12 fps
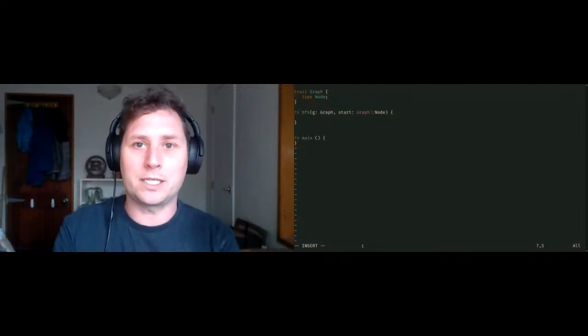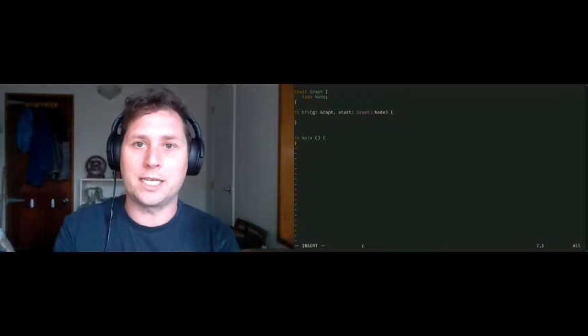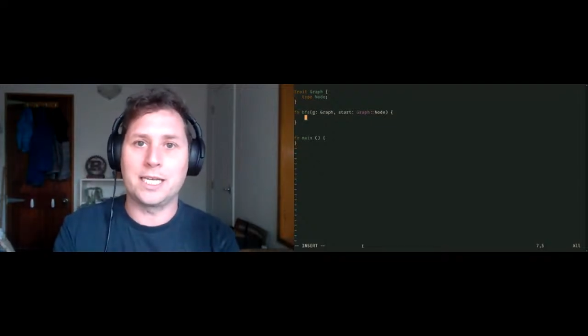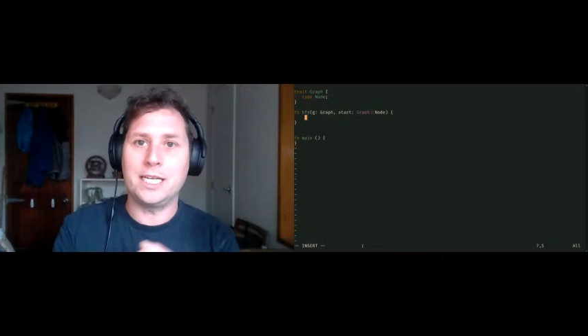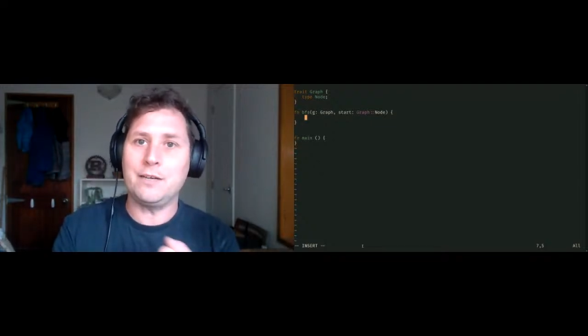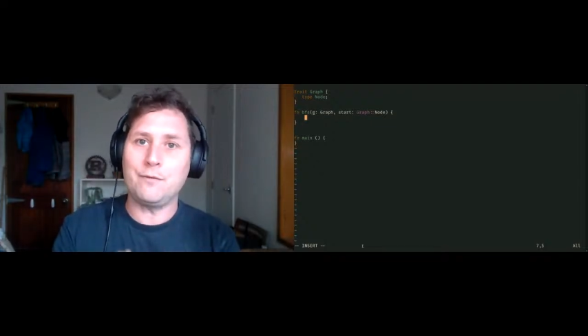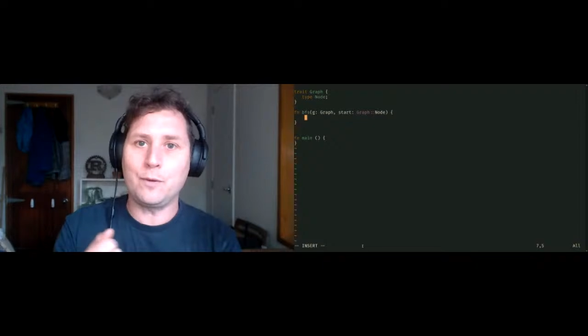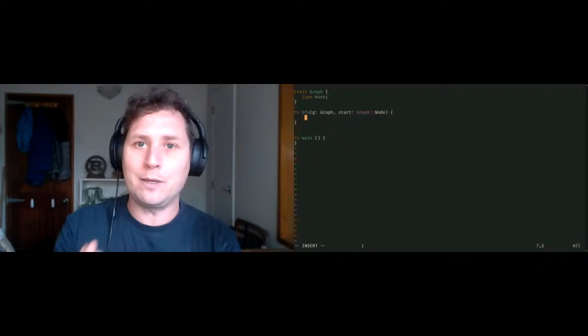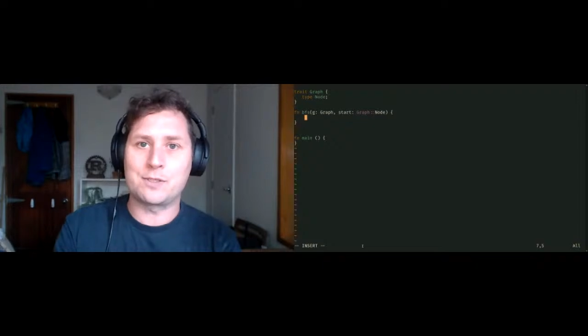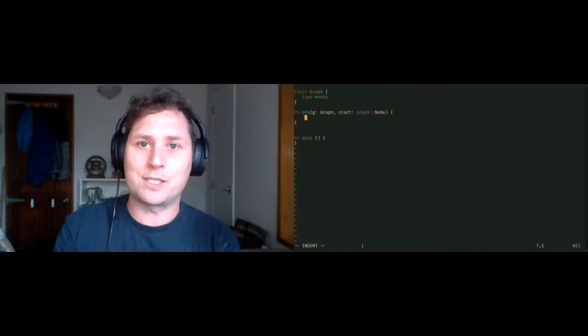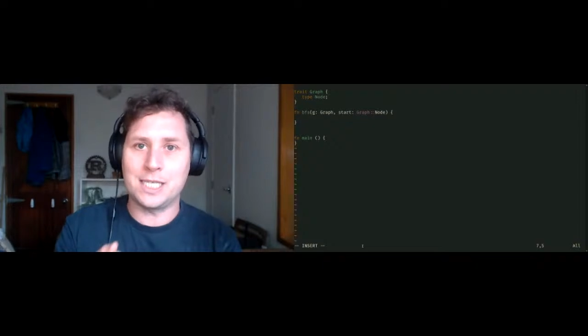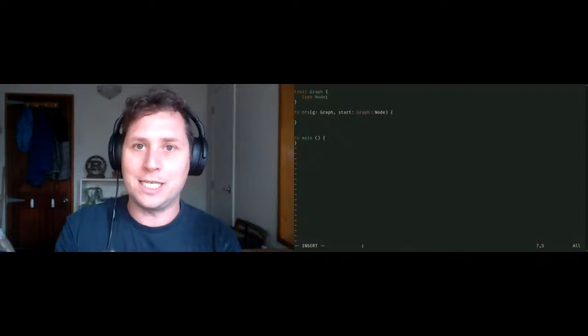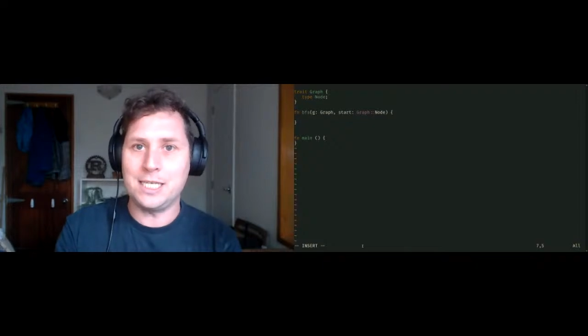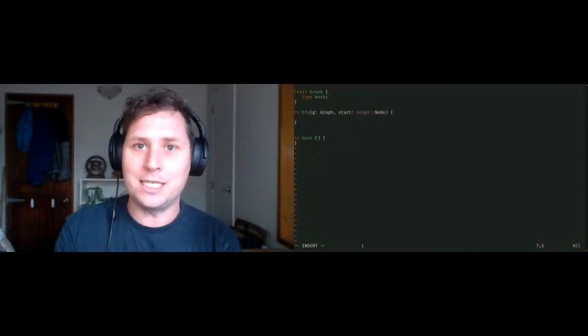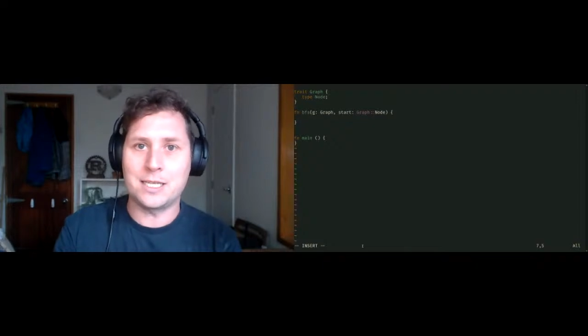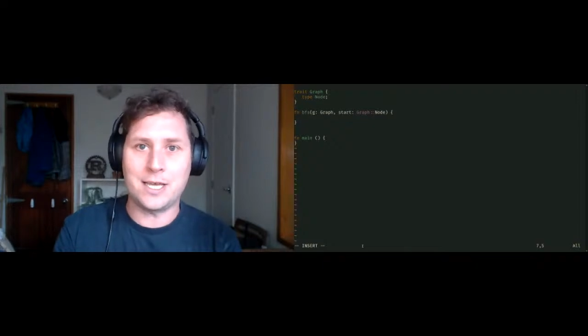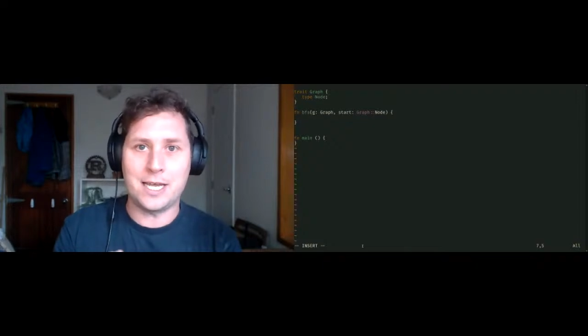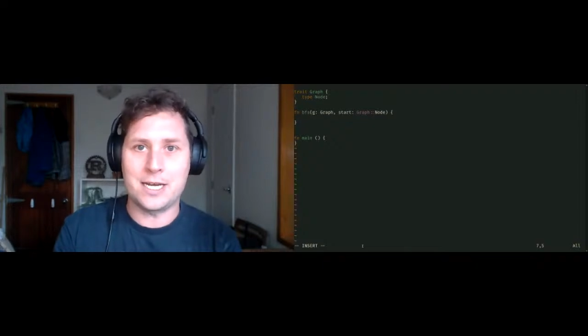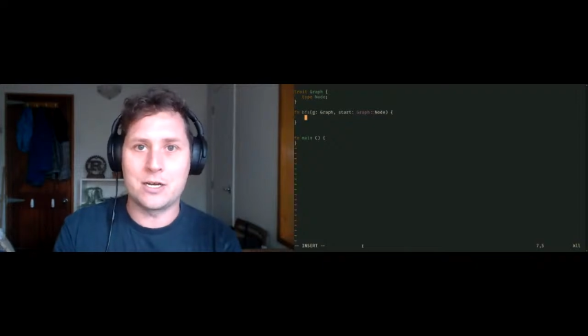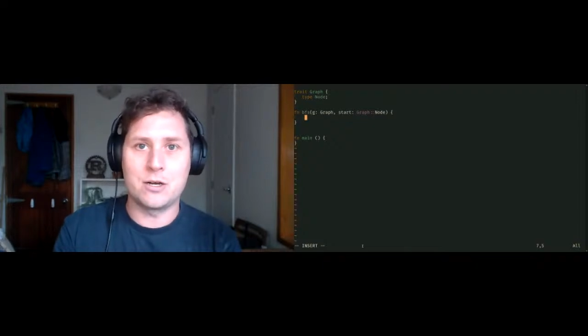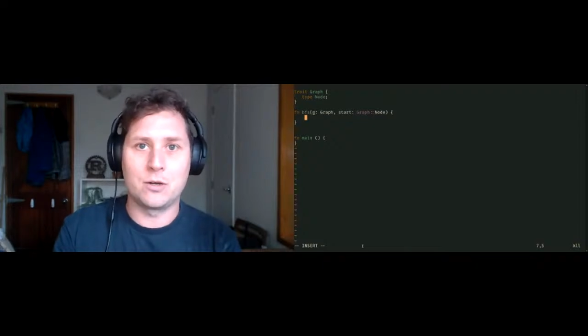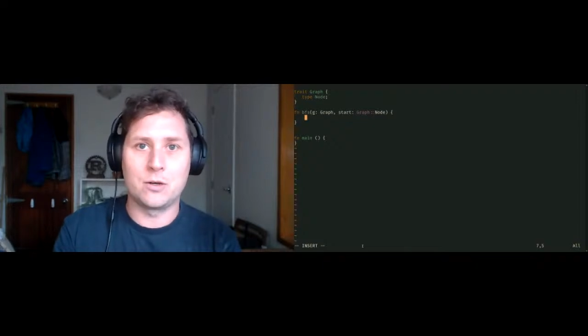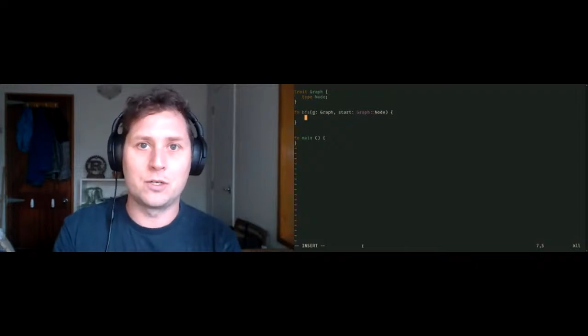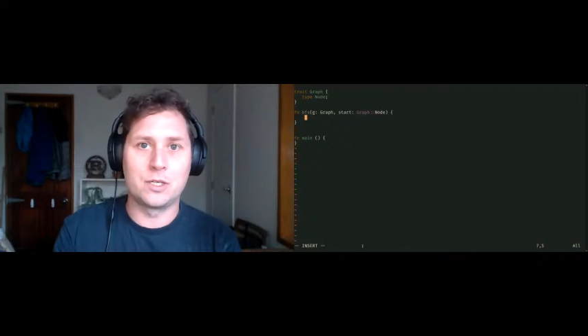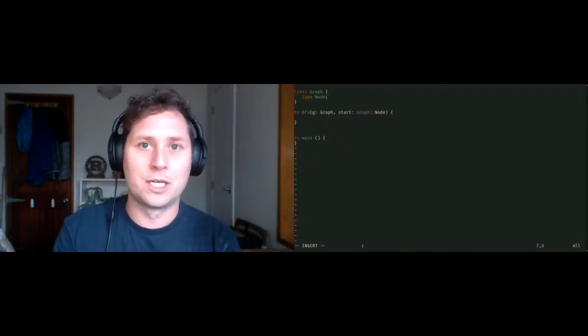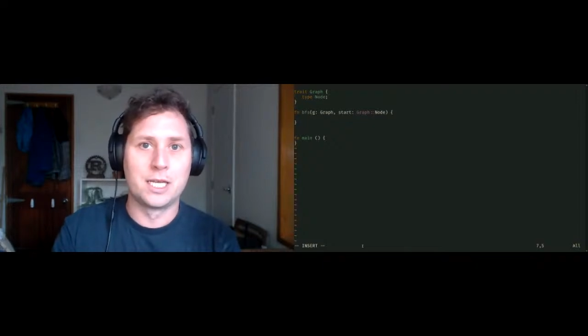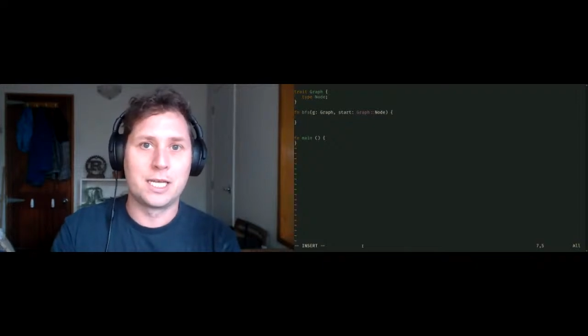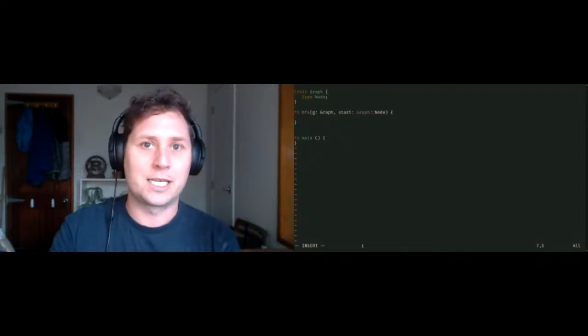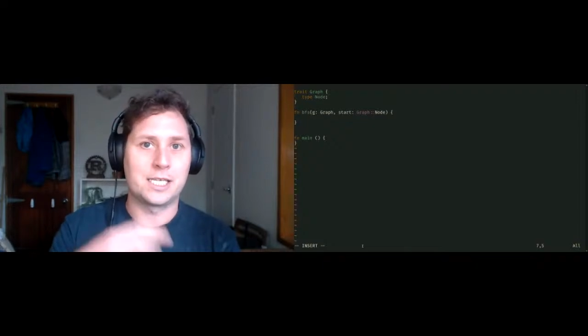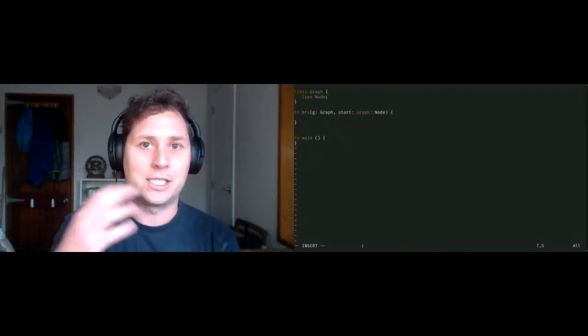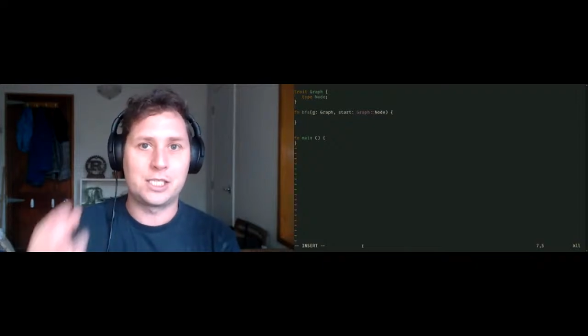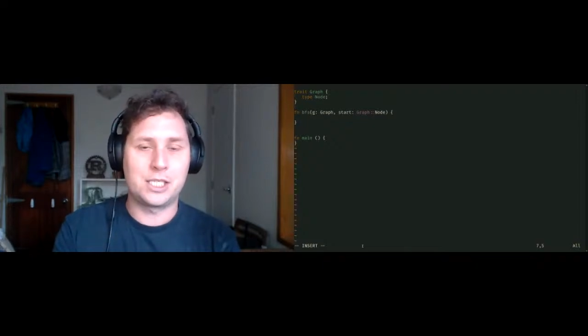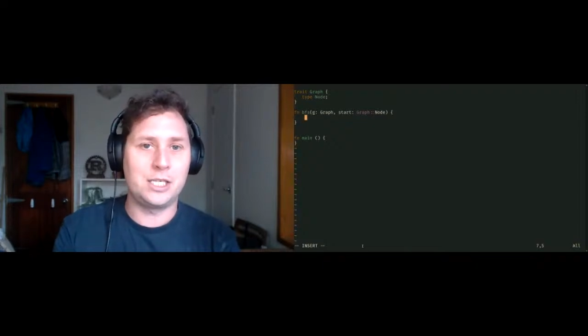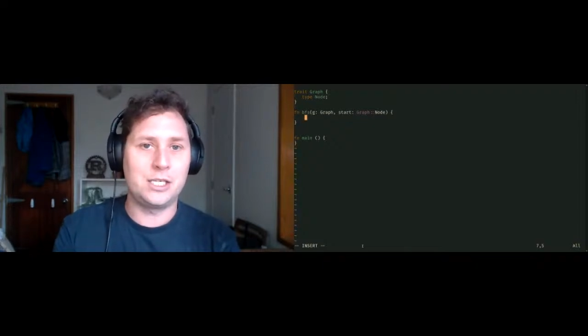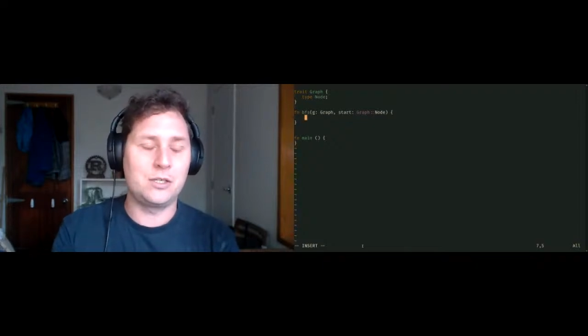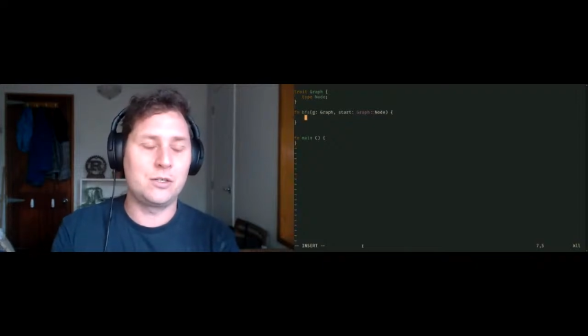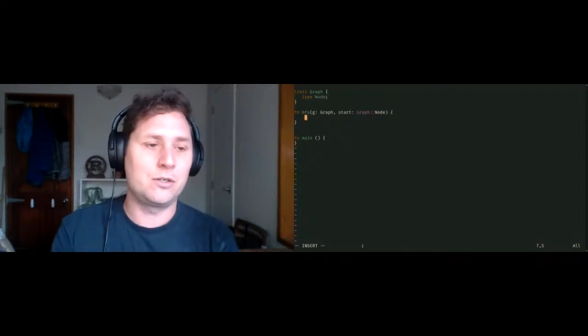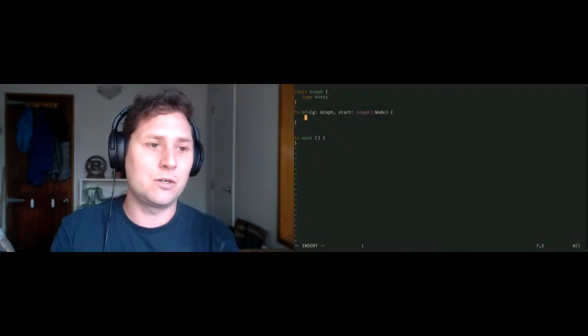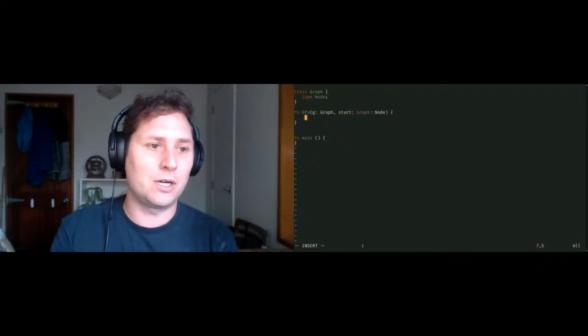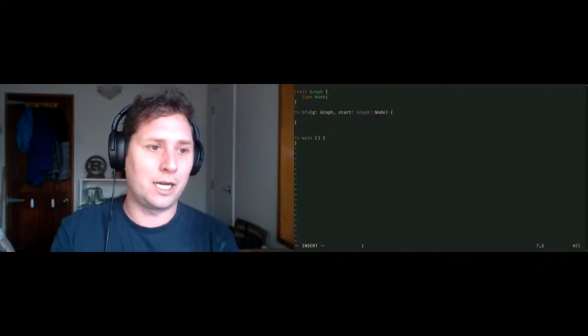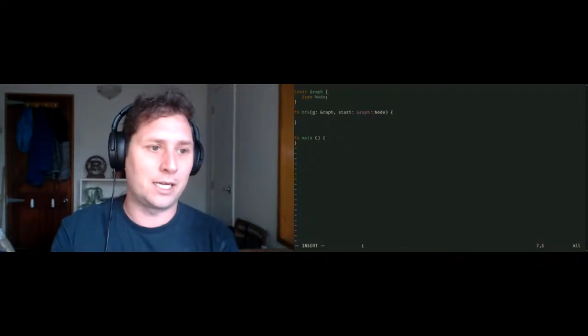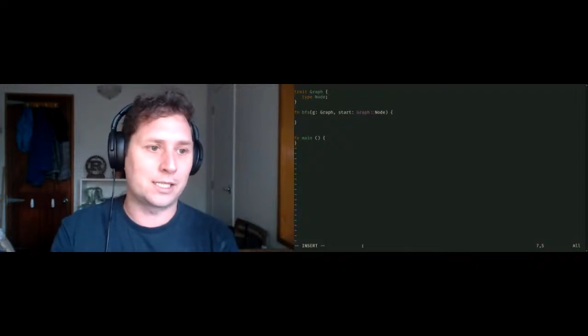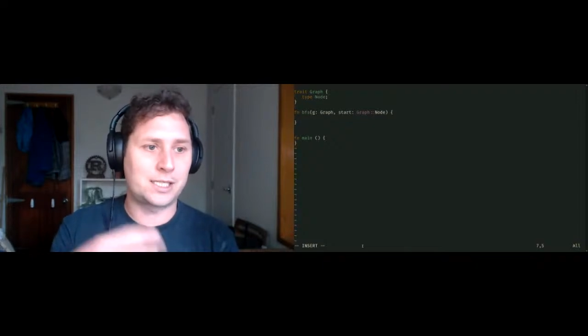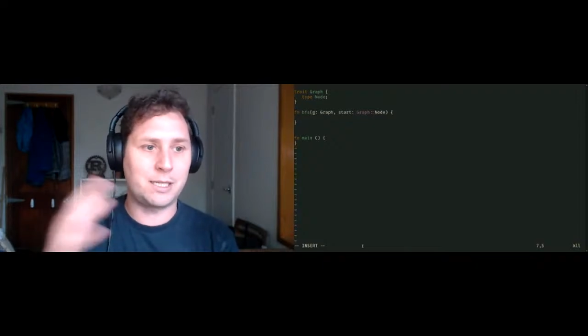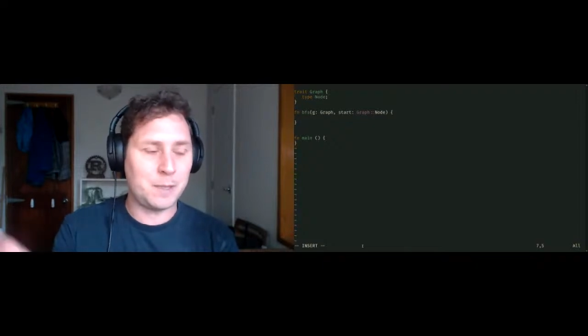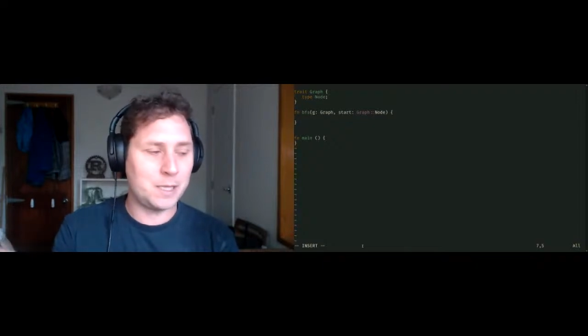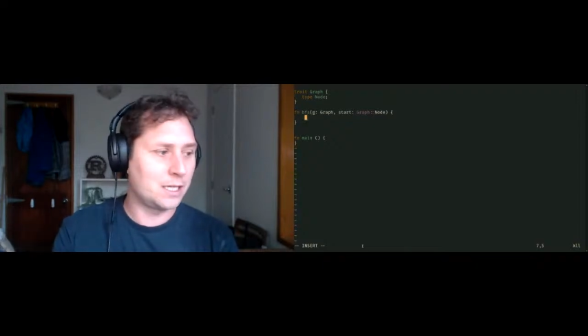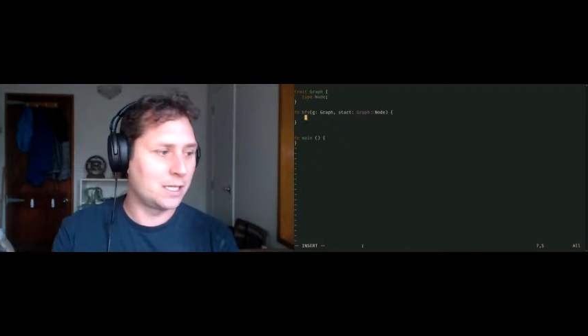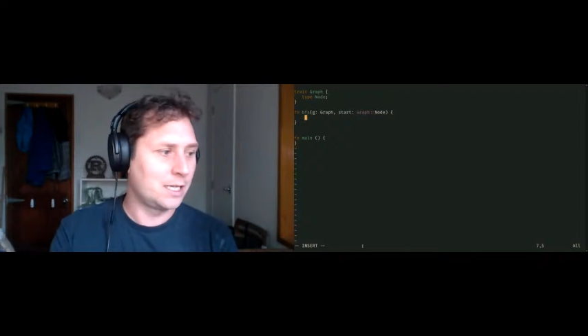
And if we've seen that node, continue, skip it.